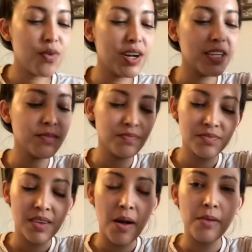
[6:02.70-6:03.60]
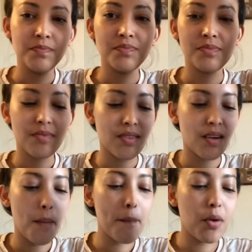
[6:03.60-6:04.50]
one
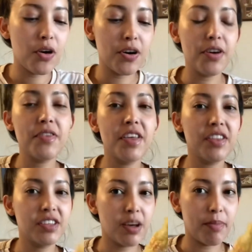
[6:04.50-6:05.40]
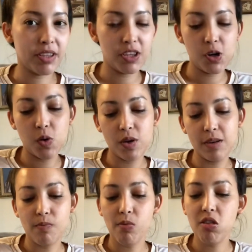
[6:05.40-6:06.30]
more than the tapatio
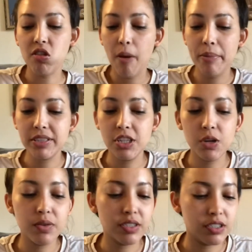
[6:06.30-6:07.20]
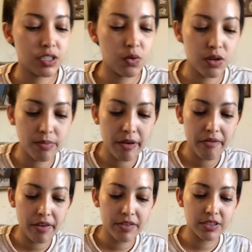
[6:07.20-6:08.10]
one. The tapatio one is still one of my
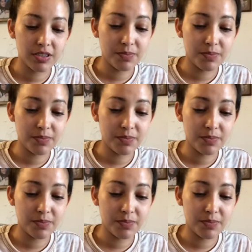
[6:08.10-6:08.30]
favorites.